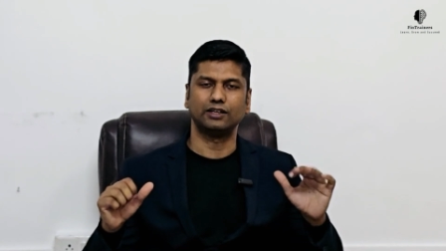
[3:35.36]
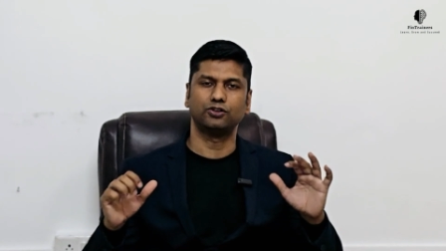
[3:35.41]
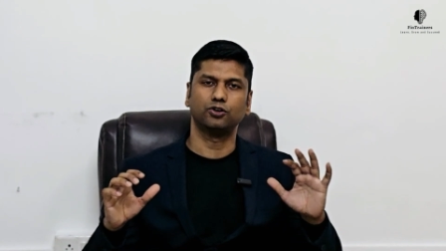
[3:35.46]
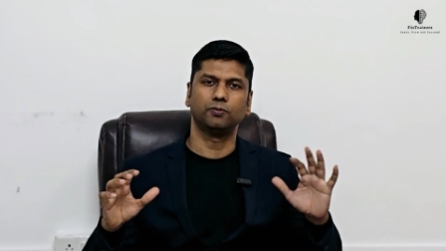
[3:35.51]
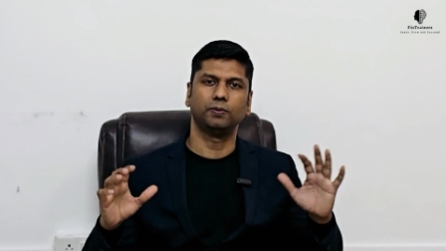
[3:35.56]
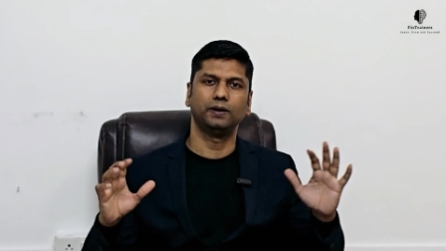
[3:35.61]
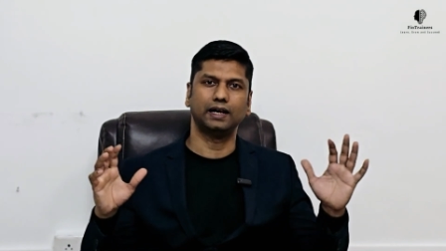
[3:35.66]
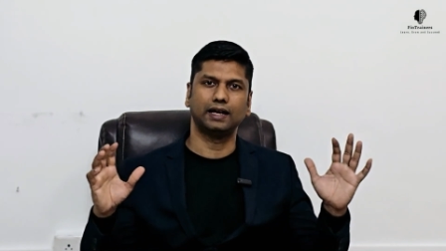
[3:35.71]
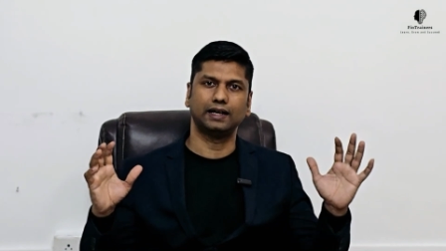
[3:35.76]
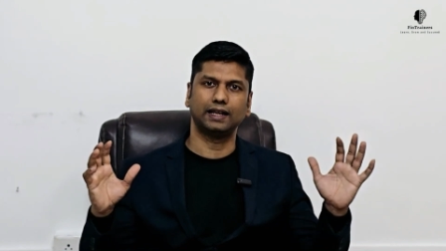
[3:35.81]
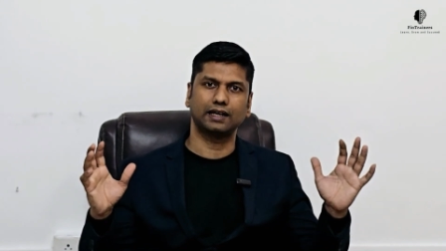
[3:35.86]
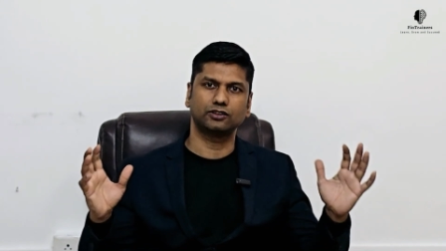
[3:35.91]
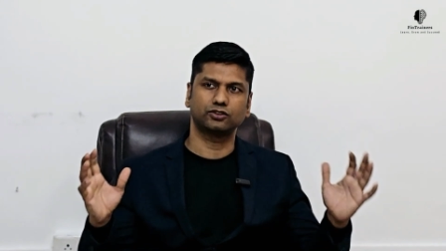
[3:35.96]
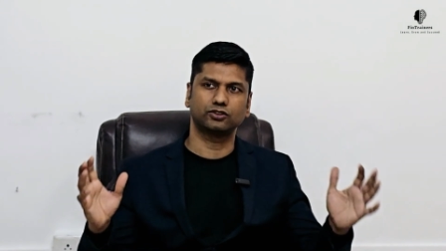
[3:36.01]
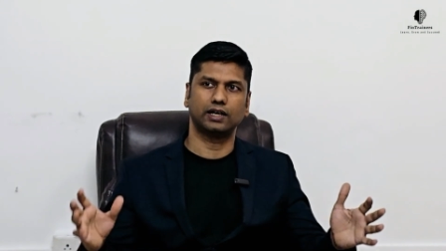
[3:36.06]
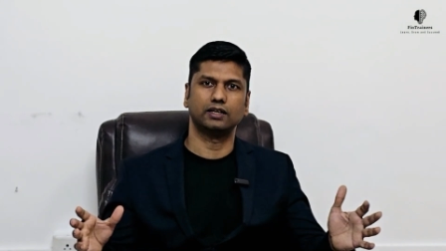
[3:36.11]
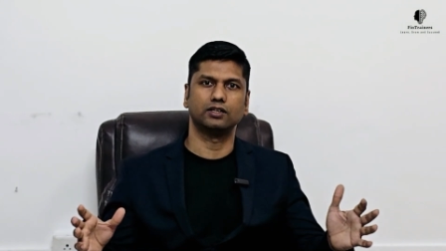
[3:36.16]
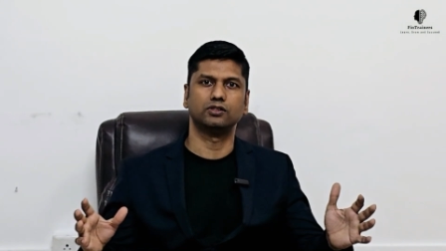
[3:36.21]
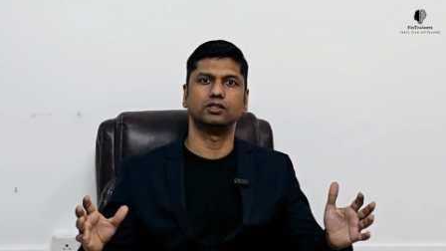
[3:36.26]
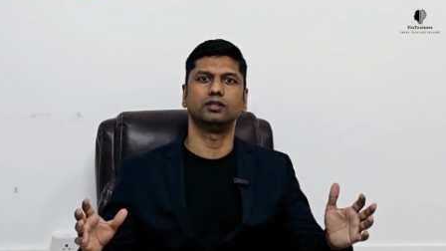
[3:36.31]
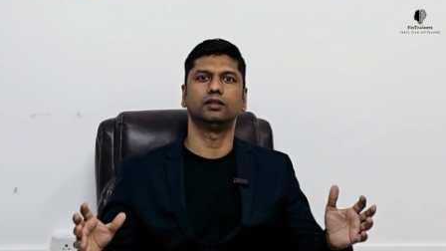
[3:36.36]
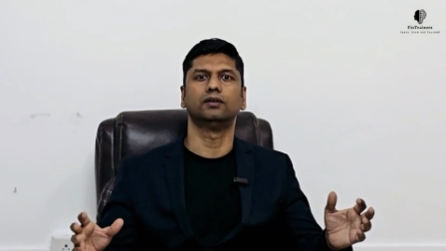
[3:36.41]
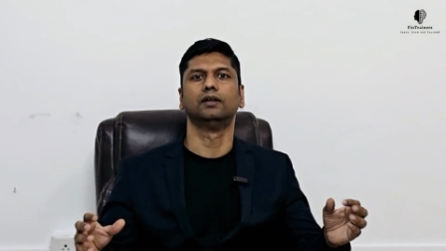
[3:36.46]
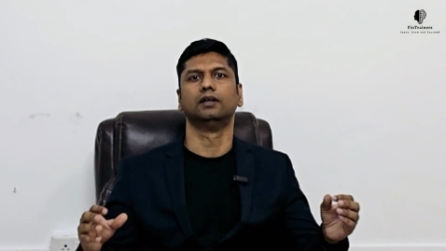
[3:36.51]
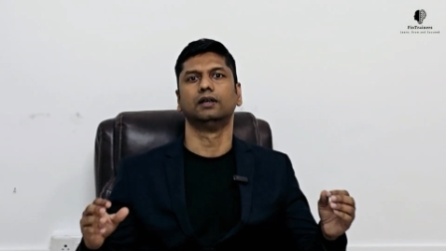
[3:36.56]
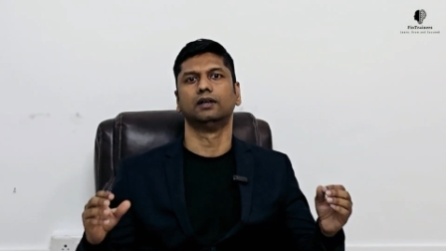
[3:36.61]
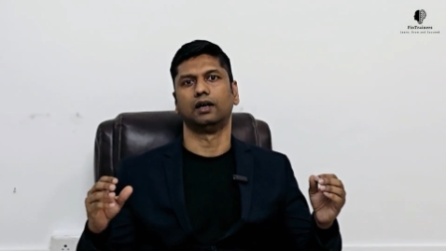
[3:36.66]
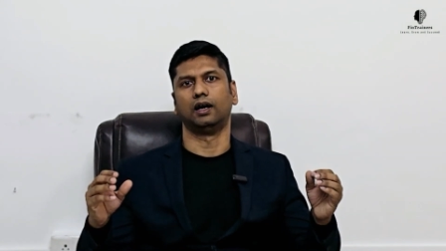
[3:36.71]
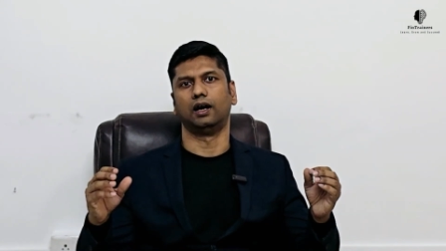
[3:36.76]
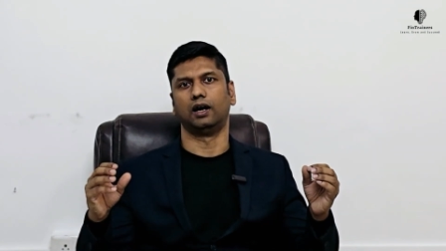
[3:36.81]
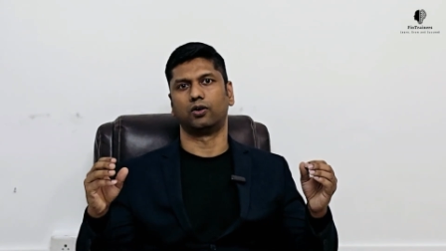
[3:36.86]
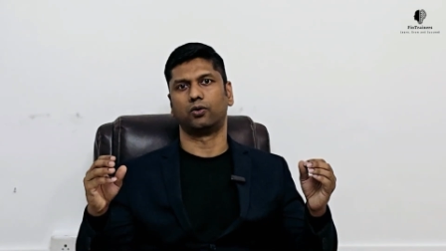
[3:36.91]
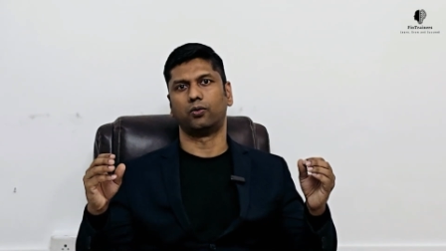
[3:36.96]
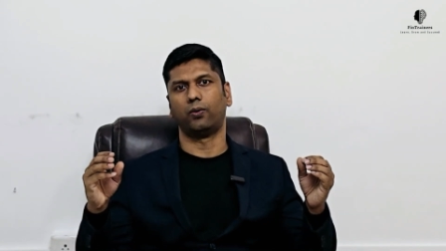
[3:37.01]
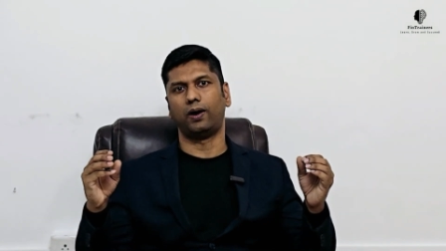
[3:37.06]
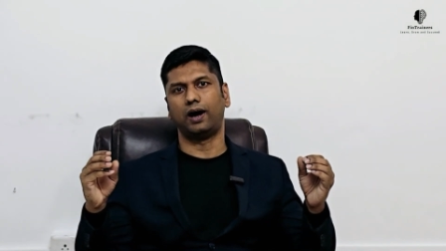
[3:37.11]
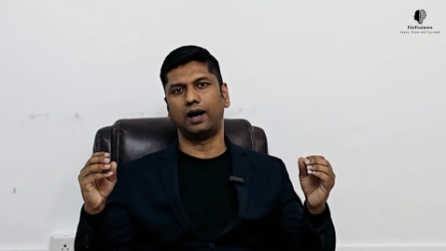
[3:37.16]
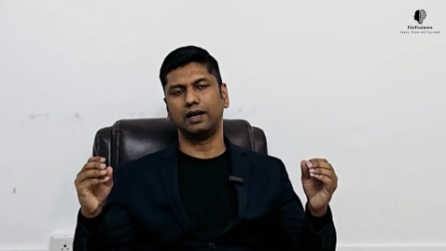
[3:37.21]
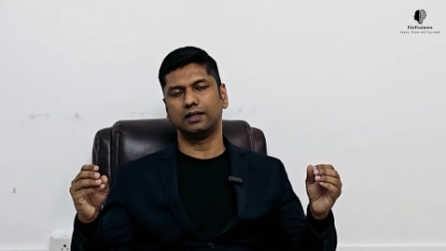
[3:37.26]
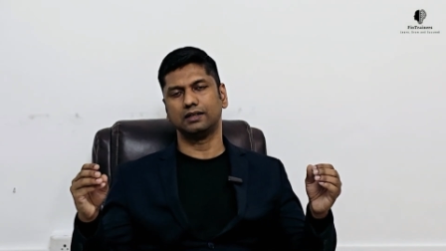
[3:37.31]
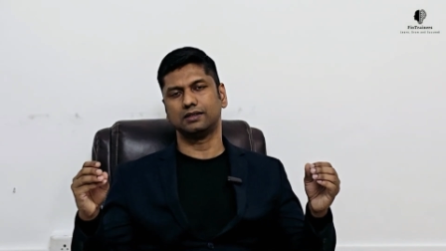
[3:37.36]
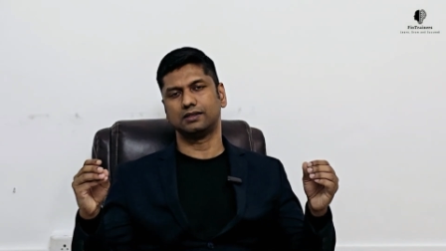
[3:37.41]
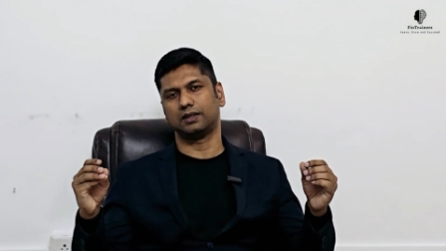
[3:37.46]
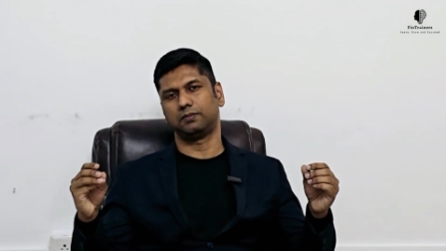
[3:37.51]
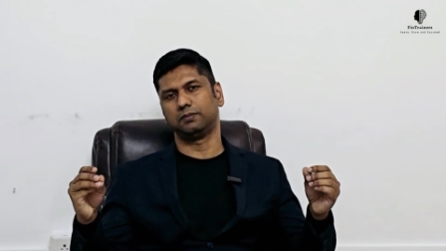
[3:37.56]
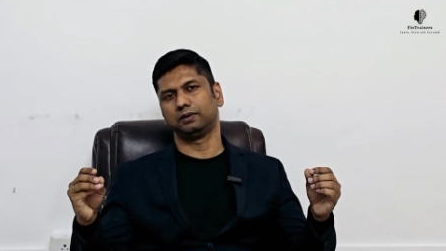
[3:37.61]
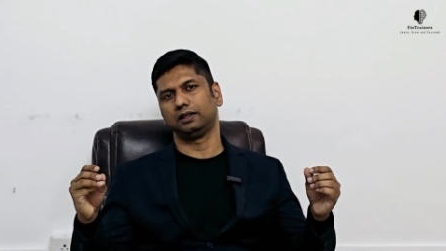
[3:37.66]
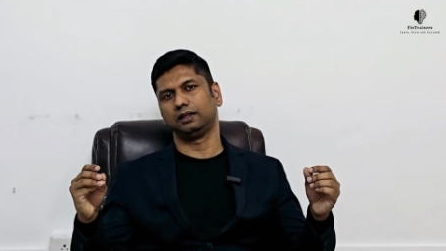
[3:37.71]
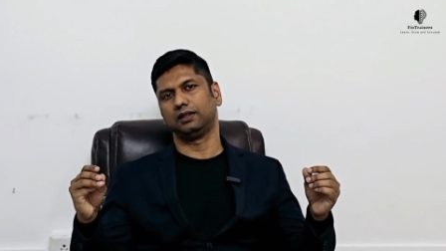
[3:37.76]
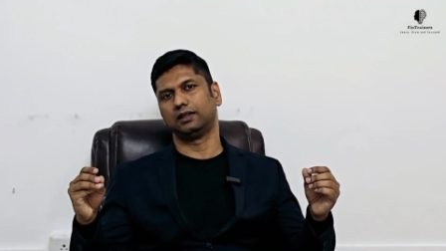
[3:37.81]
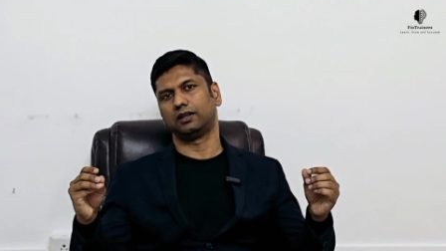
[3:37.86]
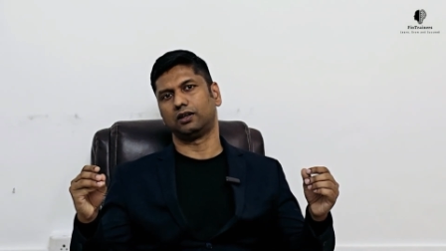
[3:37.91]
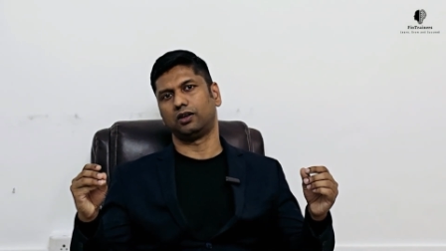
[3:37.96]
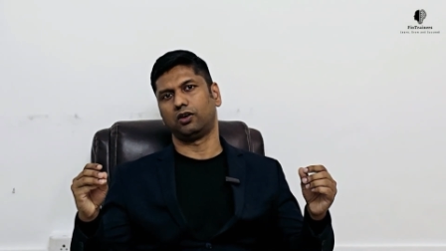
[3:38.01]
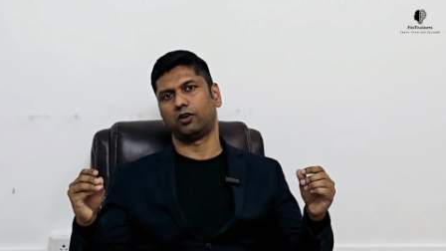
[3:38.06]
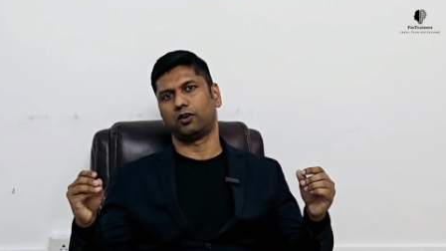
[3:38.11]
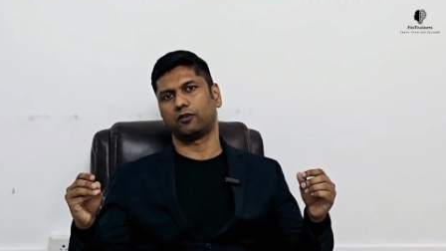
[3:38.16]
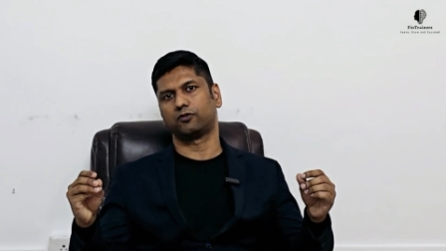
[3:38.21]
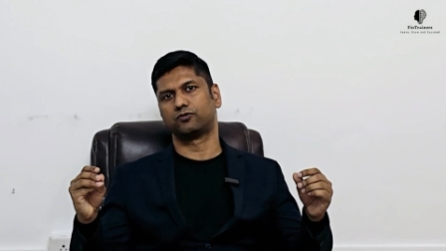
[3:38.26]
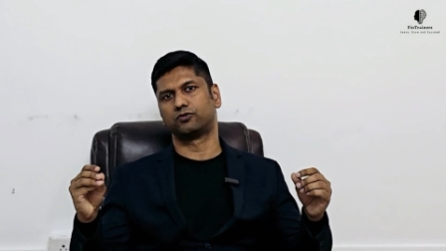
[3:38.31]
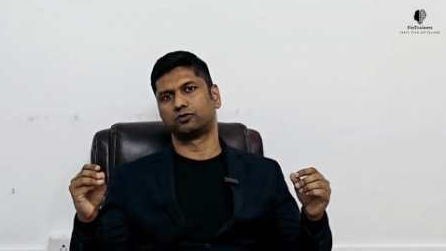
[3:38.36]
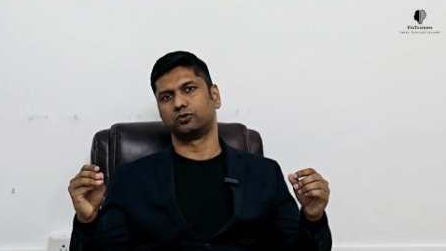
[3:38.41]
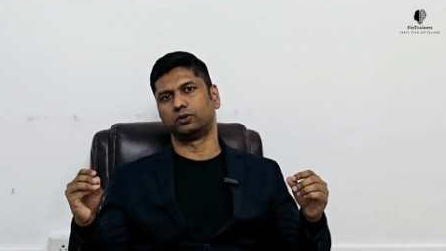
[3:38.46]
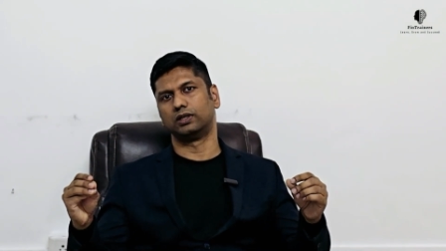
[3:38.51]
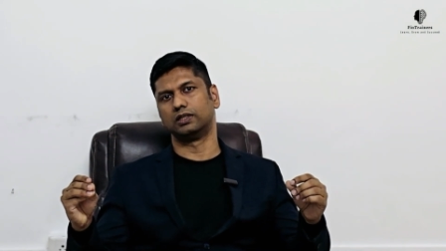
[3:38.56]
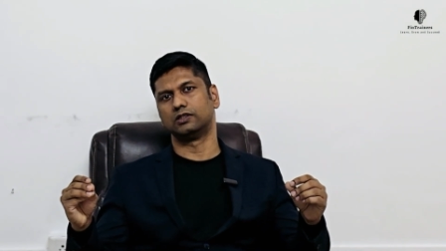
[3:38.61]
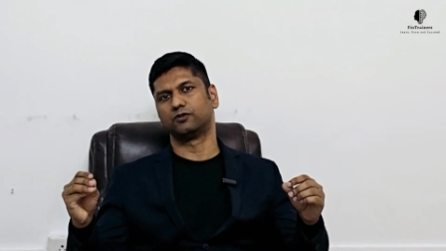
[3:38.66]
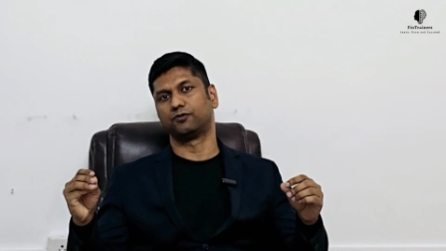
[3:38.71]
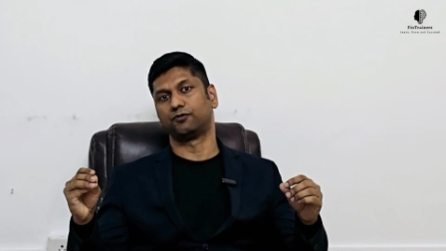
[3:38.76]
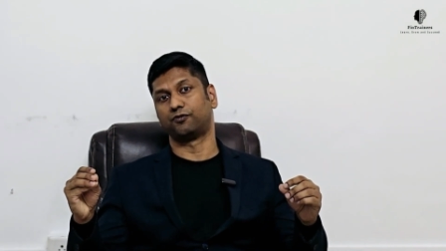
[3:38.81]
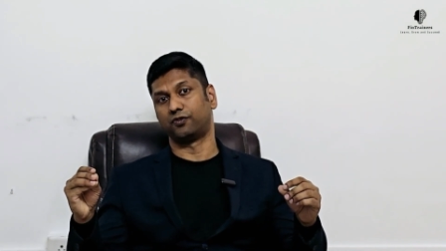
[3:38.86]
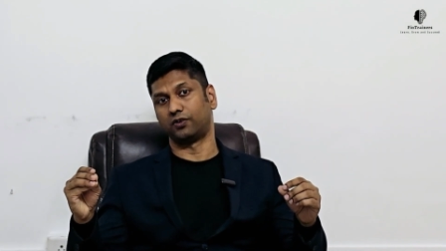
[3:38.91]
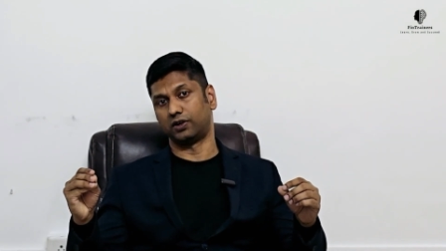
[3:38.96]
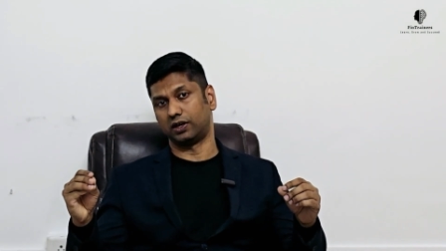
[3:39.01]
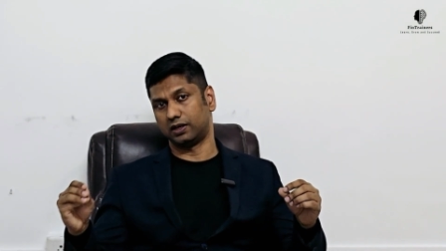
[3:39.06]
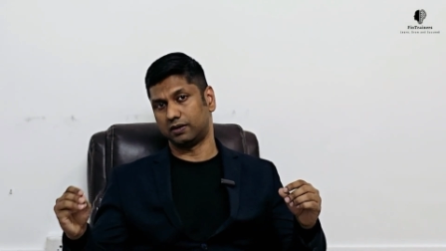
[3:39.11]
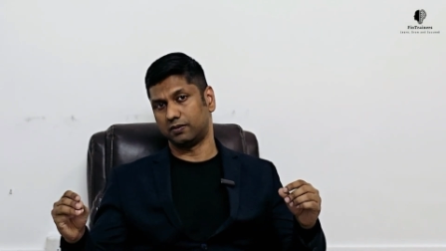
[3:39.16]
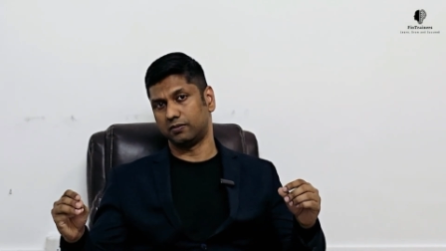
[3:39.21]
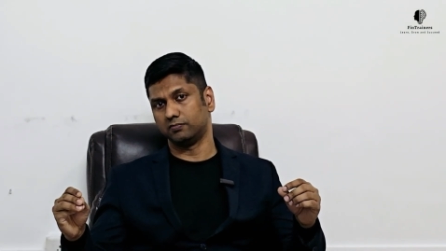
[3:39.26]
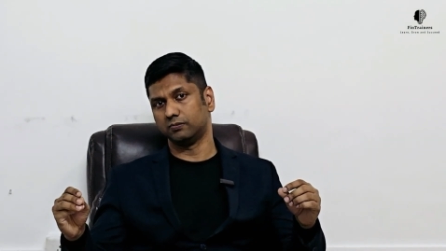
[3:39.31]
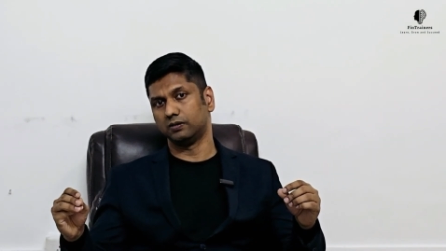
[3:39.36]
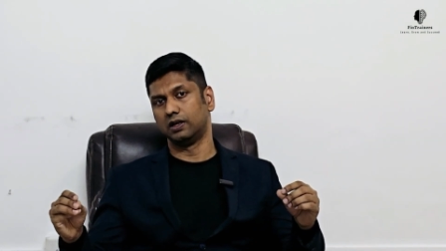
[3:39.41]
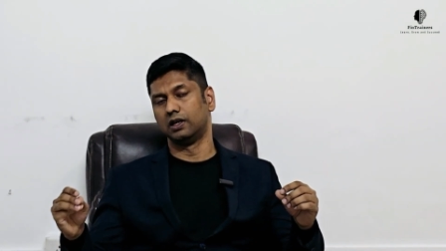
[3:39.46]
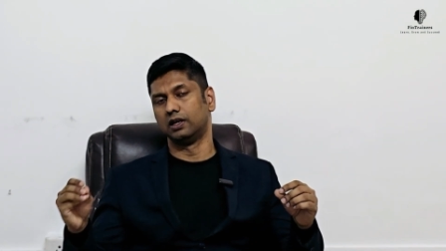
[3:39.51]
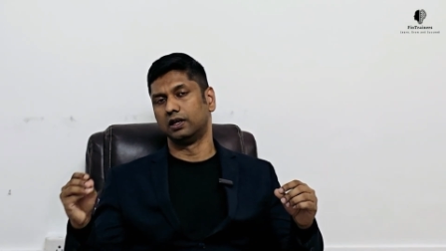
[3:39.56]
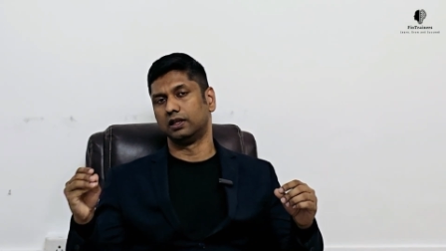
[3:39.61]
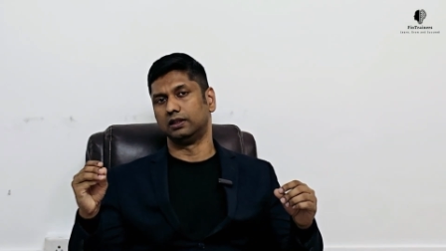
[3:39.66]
should be the attack strategy. Uh, quant is something that a lot of students from